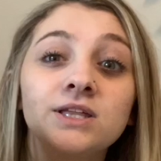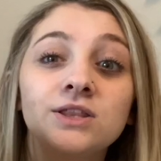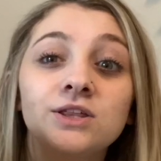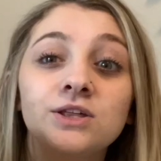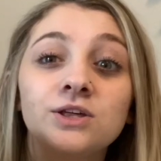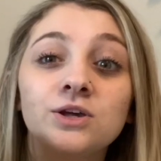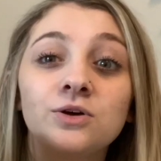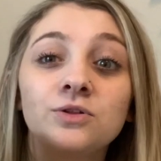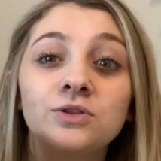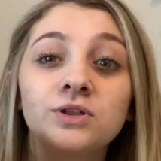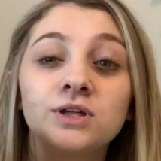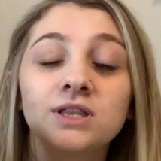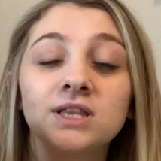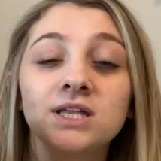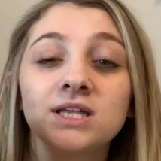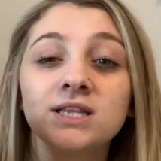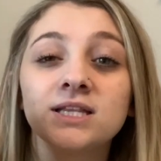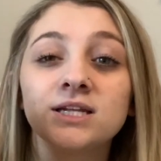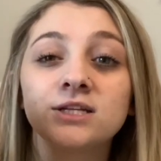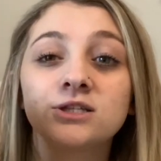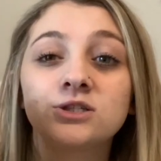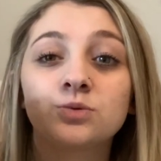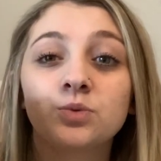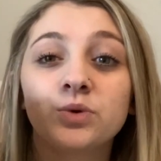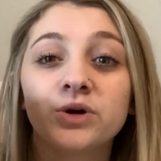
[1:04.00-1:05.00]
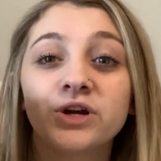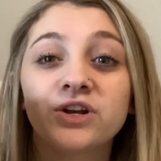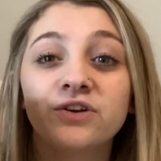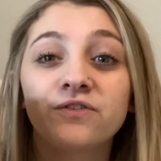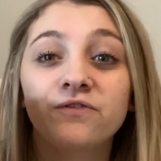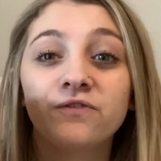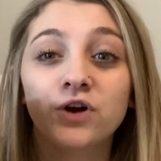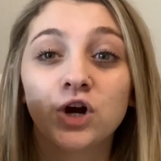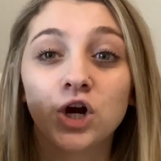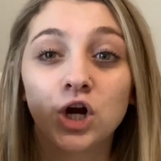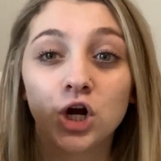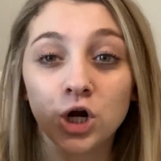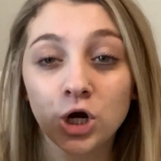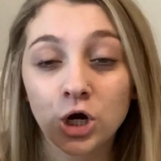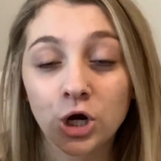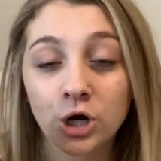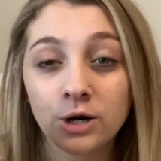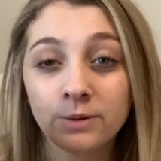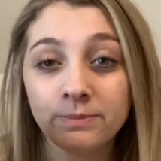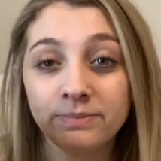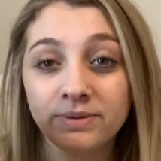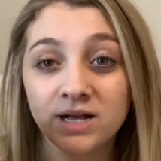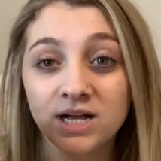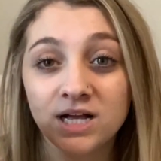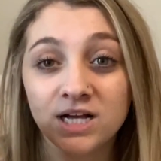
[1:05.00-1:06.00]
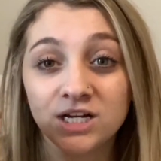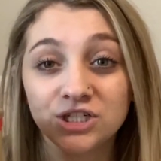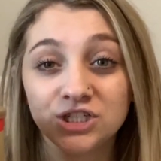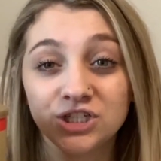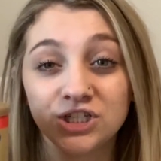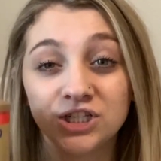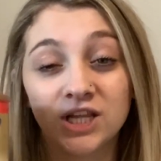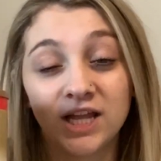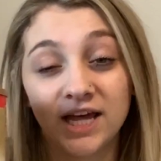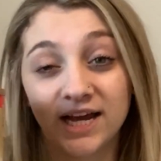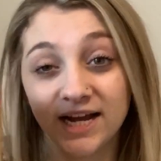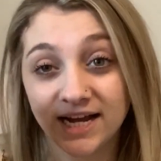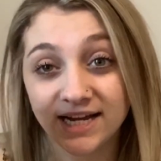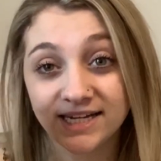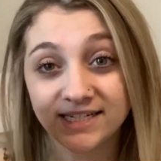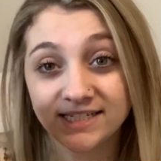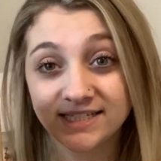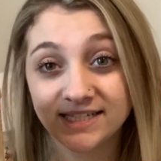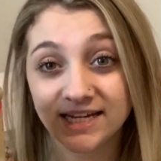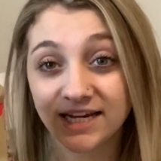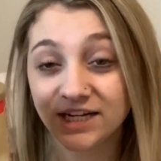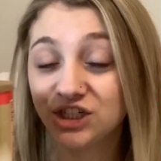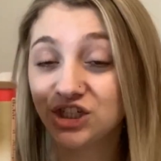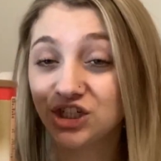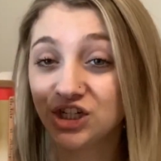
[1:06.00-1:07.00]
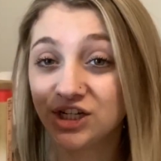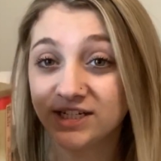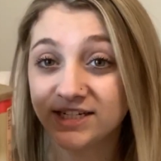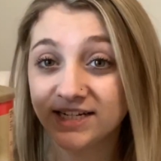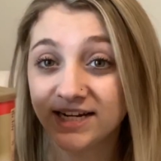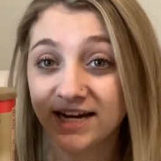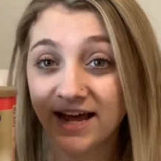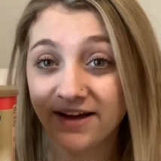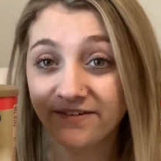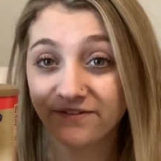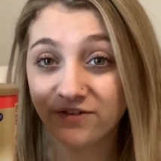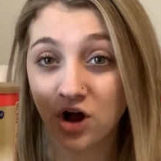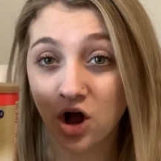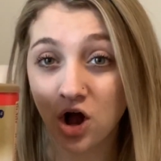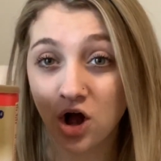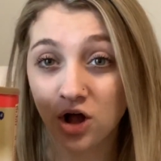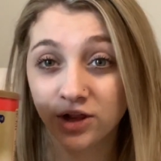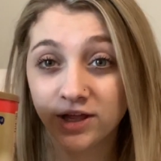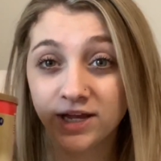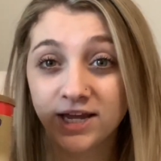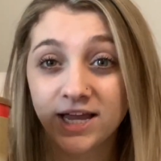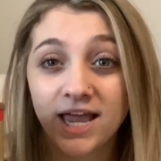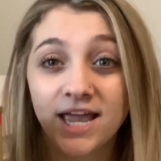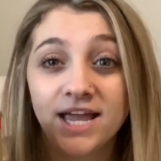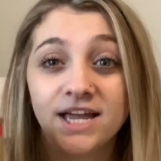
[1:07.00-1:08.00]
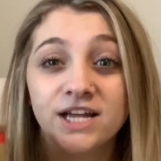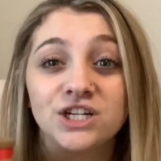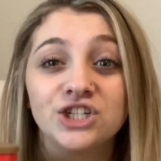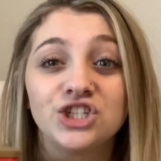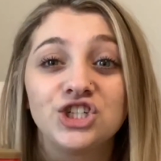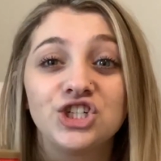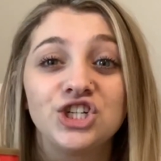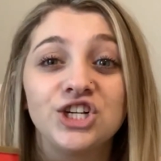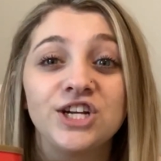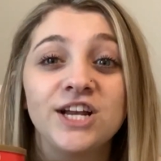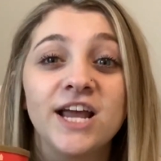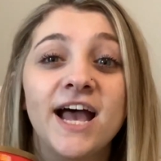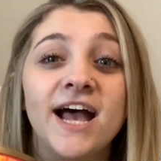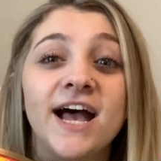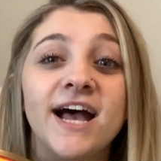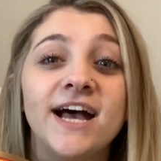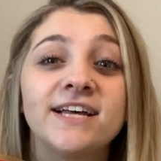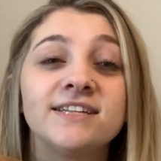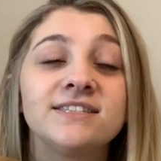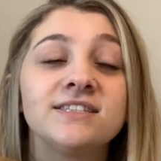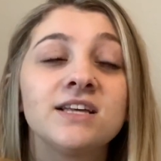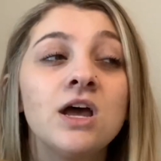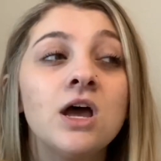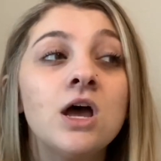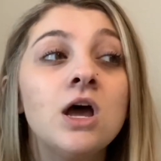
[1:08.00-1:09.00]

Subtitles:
the only thing that's worked for her because, like I said, she did have colic and she has